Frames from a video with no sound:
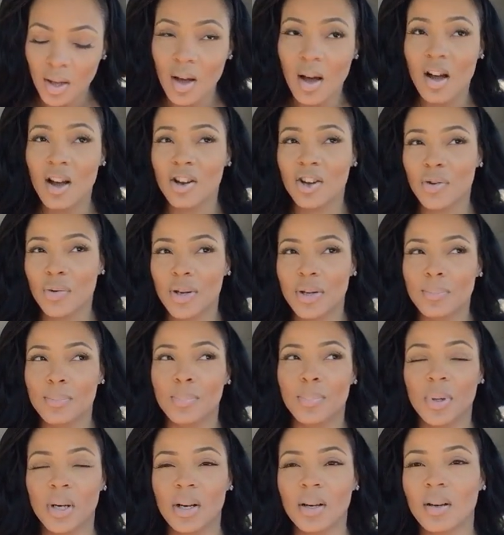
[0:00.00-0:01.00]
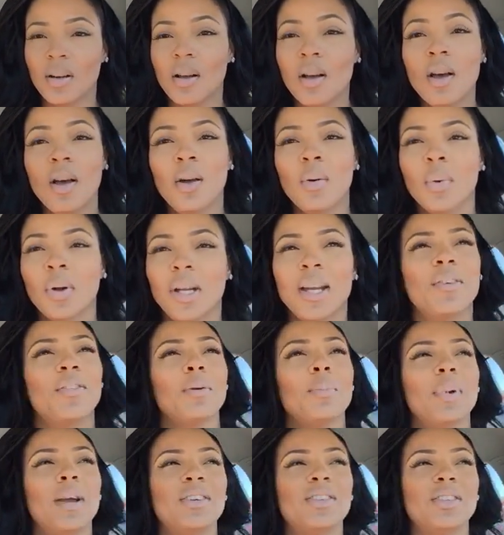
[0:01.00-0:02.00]
concrete book with
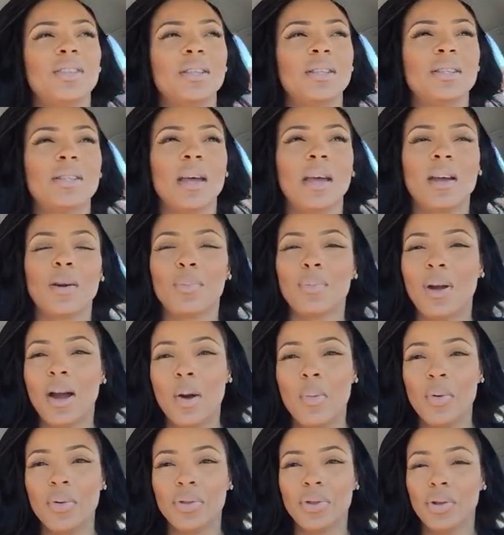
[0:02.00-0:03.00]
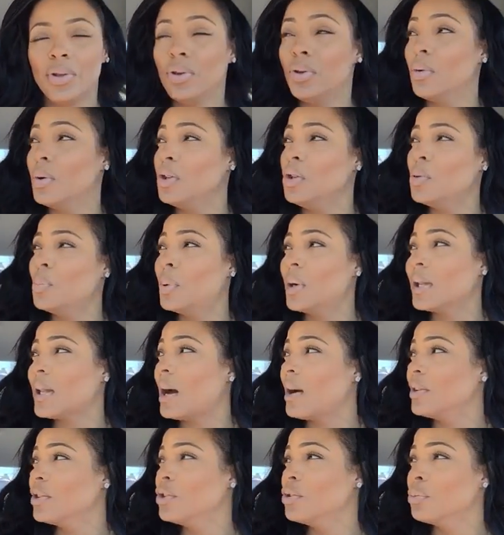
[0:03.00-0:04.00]
information to take around with you and you pull
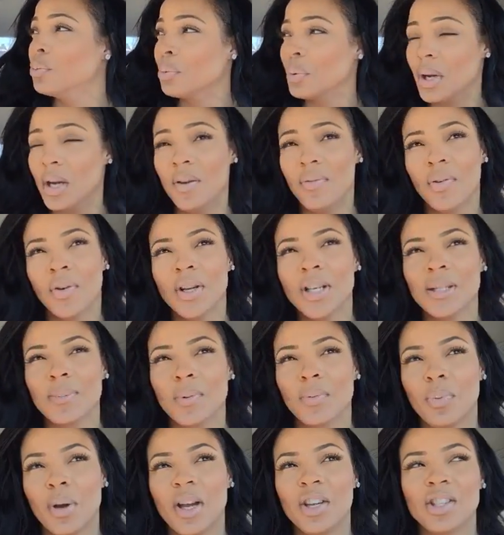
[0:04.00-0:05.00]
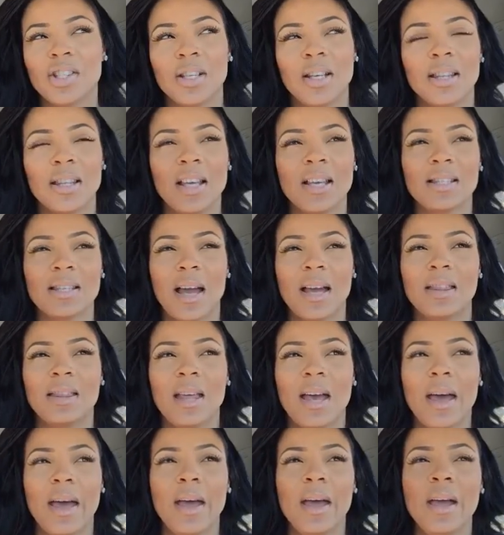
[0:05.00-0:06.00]
out and you read for inspiration and things like
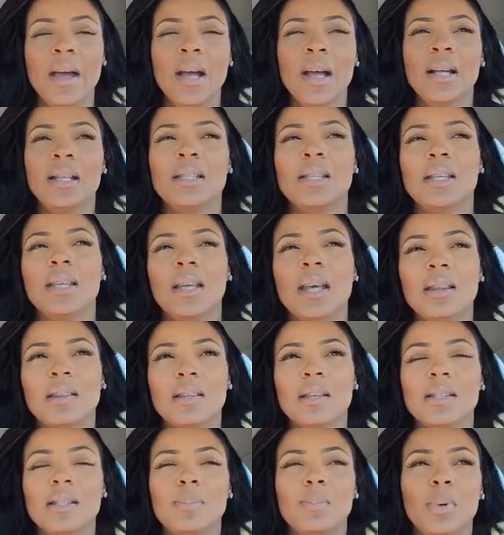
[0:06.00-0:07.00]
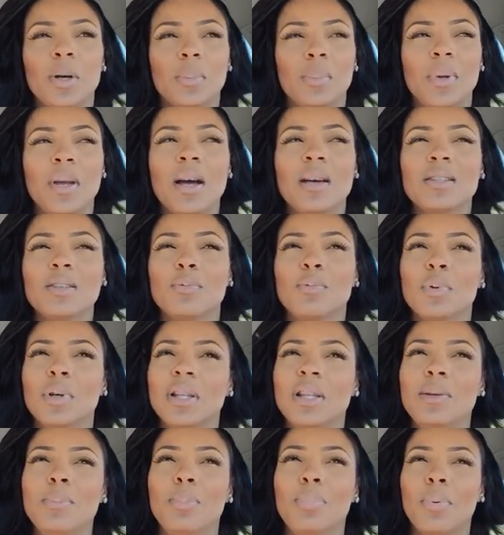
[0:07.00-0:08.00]
that to get this book, because it
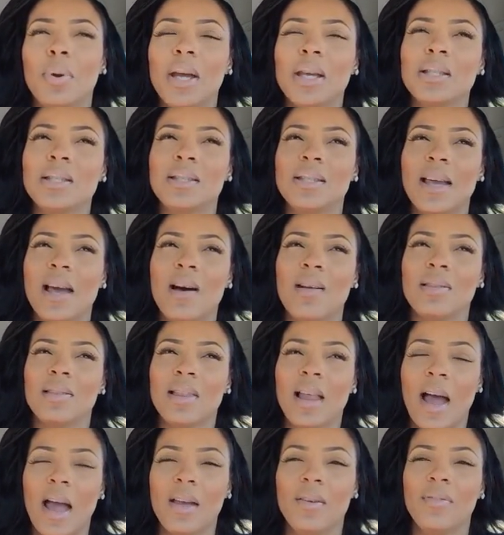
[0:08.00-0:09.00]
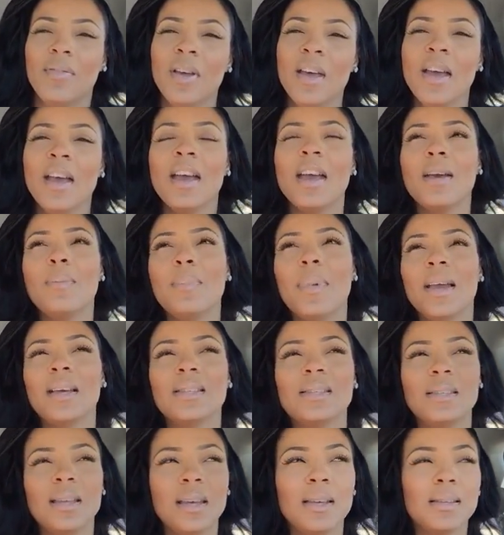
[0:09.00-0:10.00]
really breaks down life. It
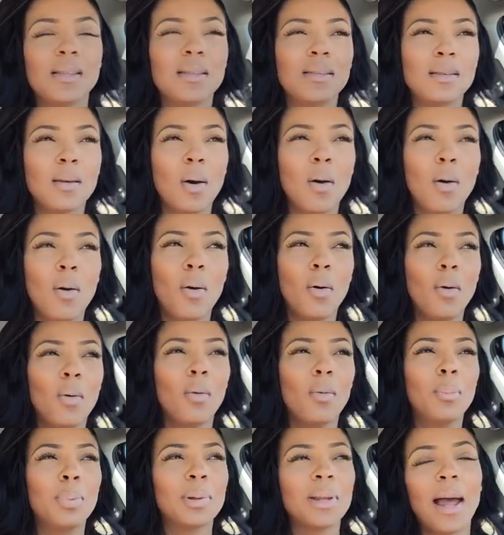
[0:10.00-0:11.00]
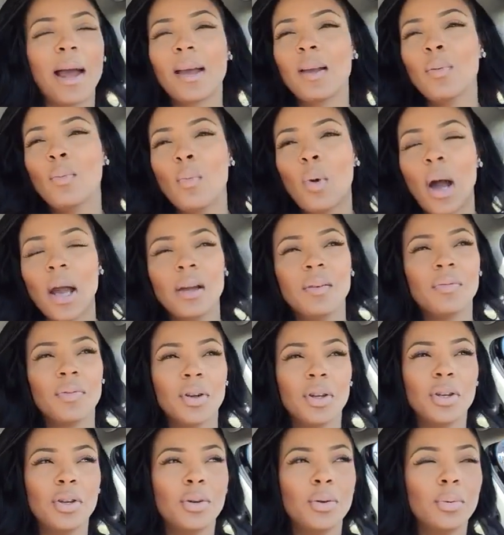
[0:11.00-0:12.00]
makes things so black and white
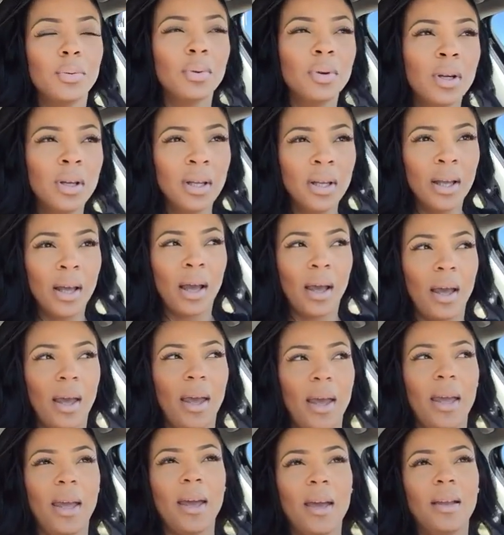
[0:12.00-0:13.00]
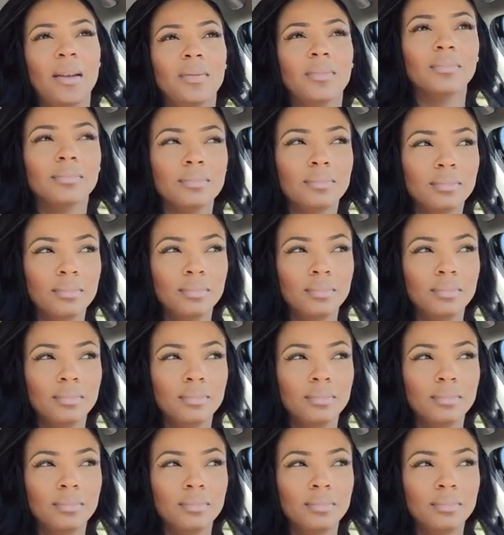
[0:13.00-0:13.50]
for you. And